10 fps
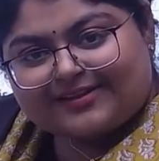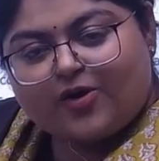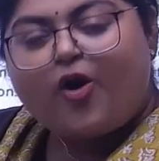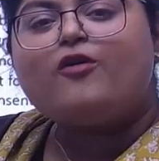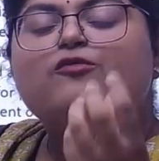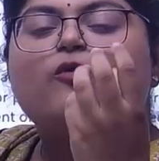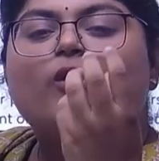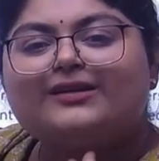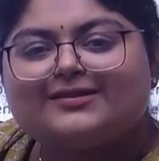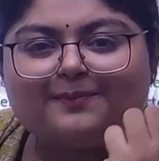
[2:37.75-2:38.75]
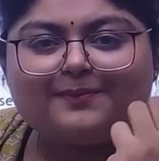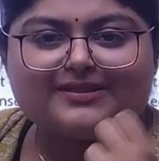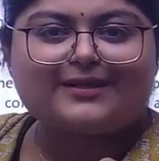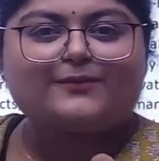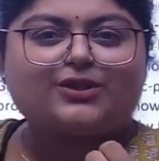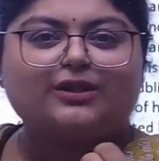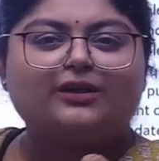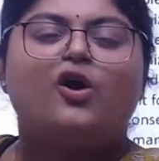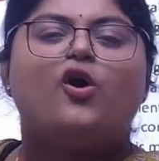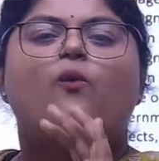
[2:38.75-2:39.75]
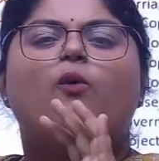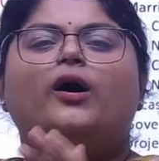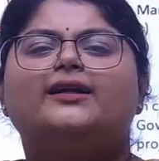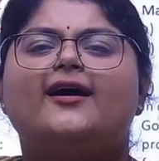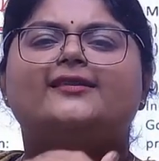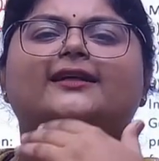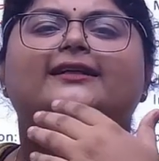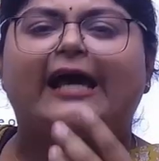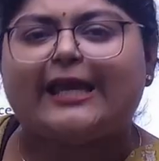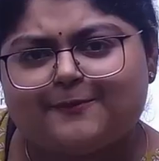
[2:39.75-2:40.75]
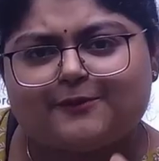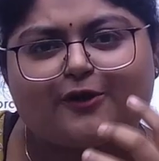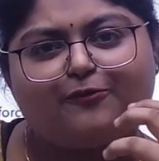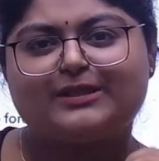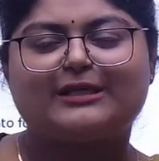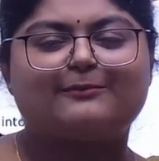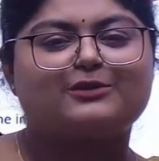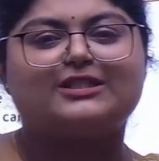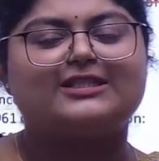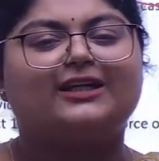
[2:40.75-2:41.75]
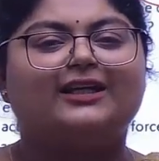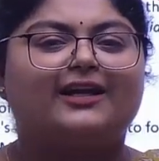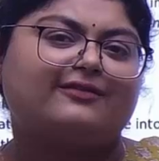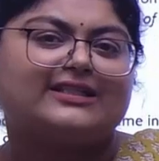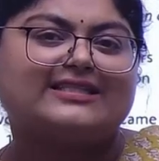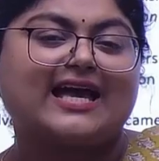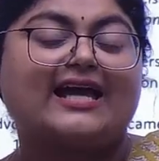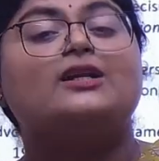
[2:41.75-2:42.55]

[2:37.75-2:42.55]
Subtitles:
of what is a presumption, what are the types of presumptions under Evidence Act,